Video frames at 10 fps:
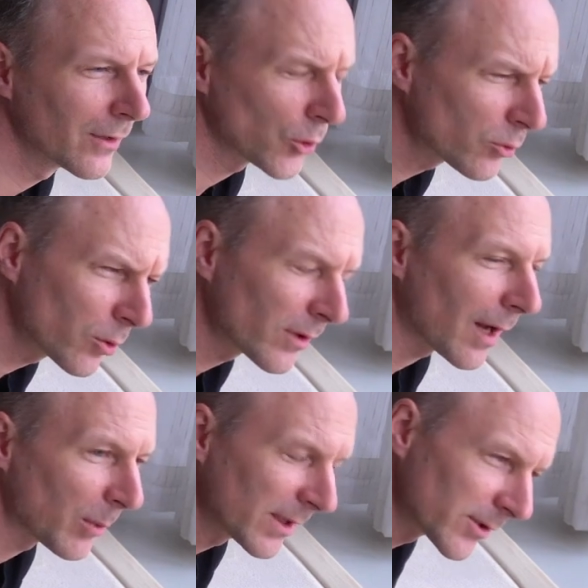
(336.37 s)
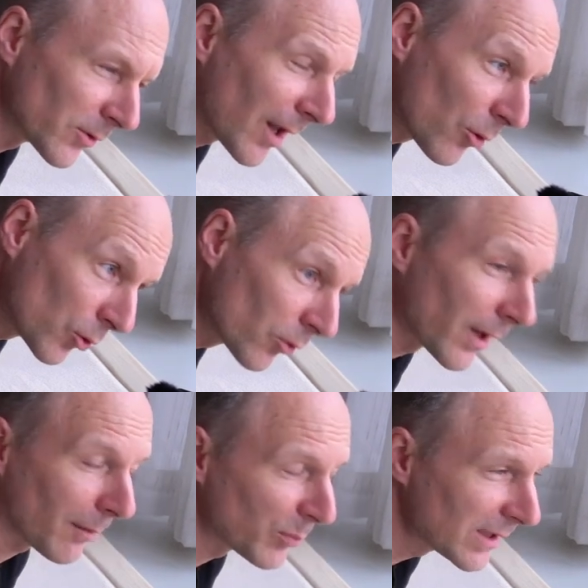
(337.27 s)
don't look up. So now look
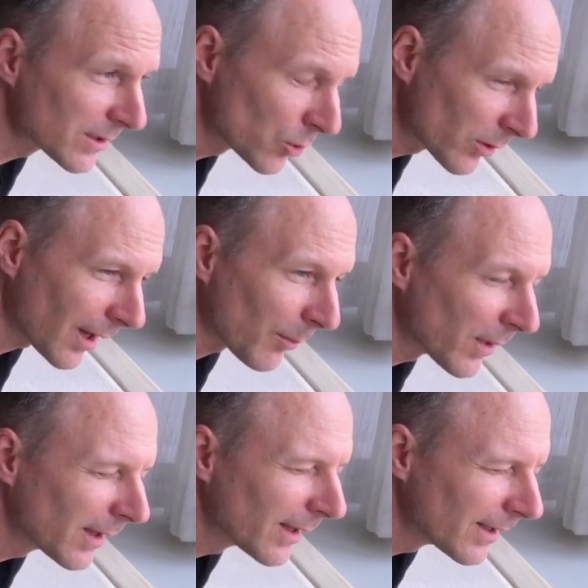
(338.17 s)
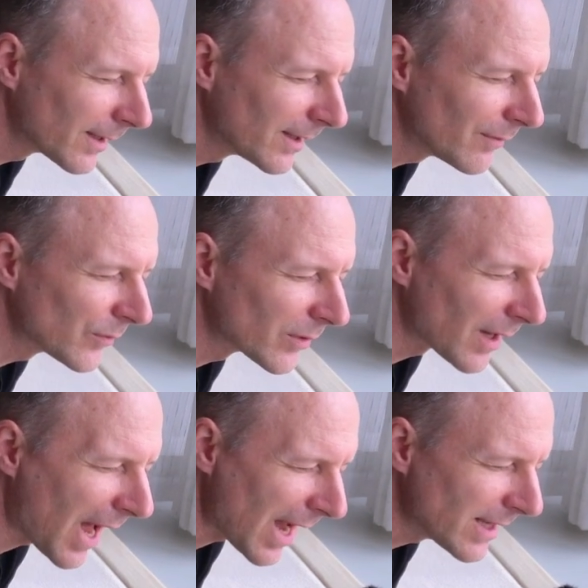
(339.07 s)
up, please look up. Lift your
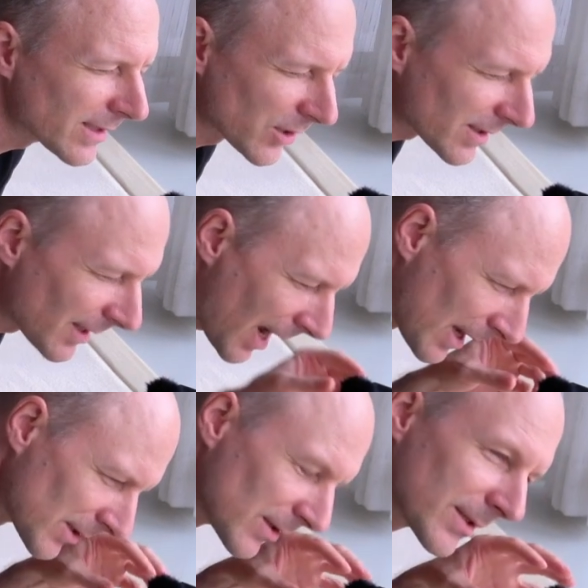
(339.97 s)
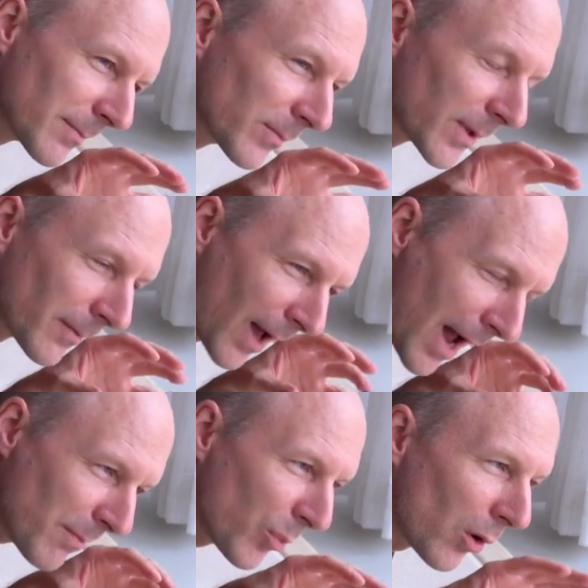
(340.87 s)
eyes, just the eyes. It's the, the
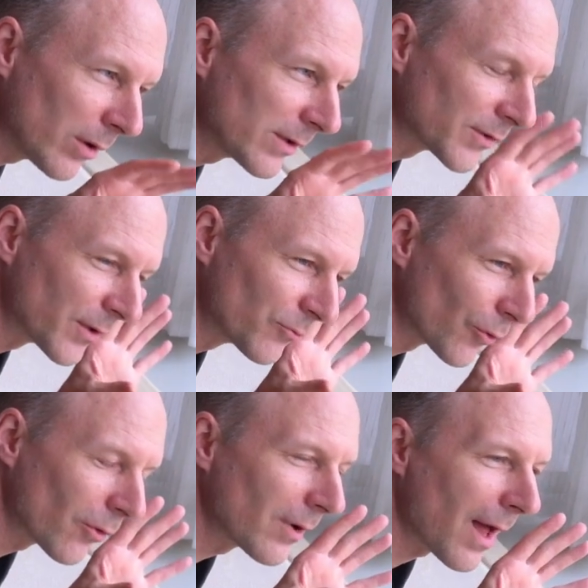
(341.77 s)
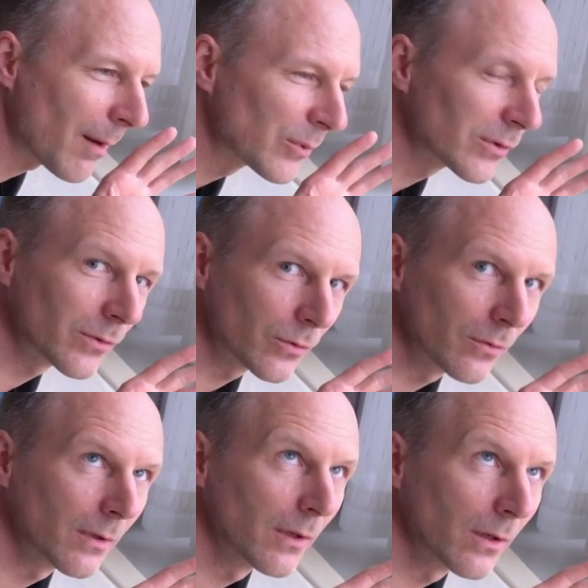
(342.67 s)
eyeballs, they roll up
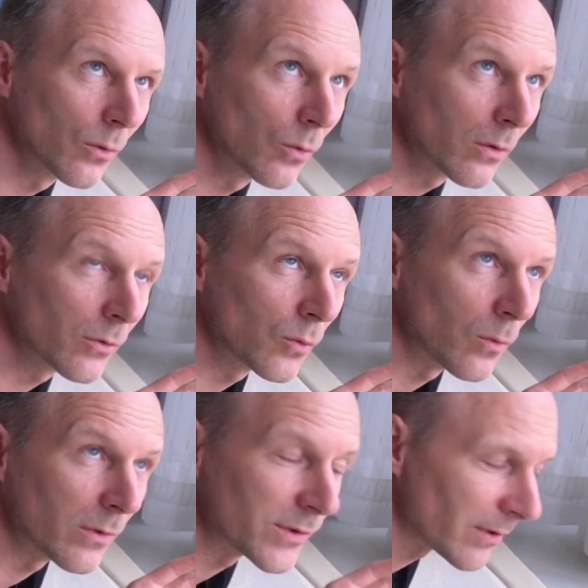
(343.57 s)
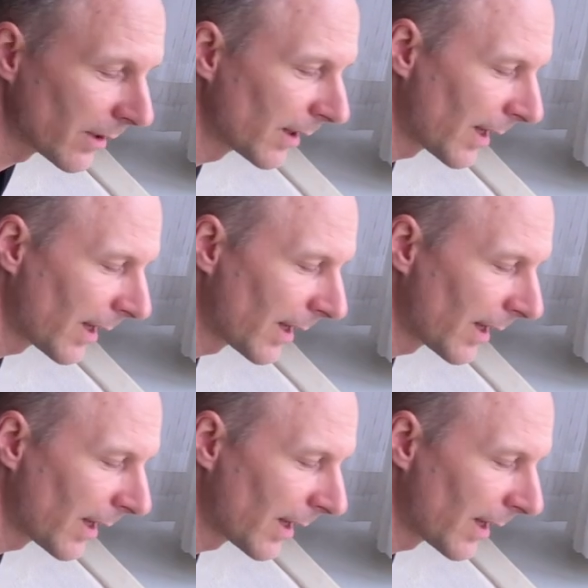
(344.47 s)
to look towards your